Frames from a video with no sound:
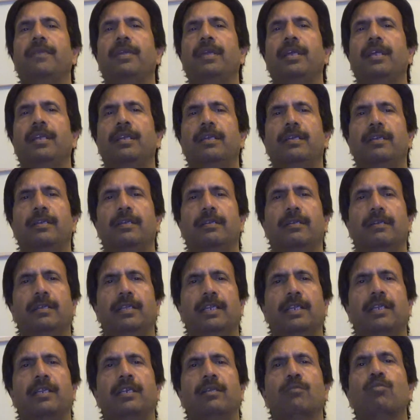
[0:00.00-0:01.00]
and
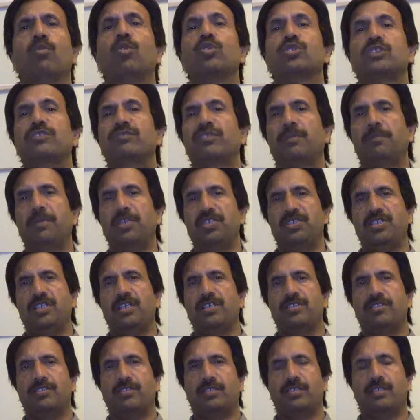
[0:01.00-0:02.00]
in most of the
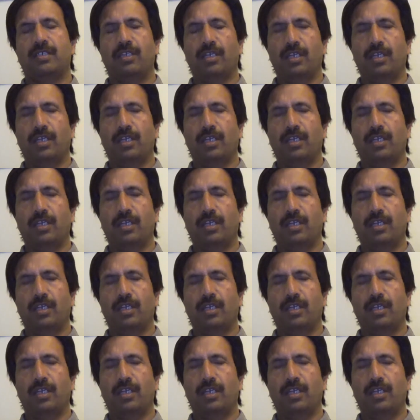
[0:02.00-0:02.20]
patients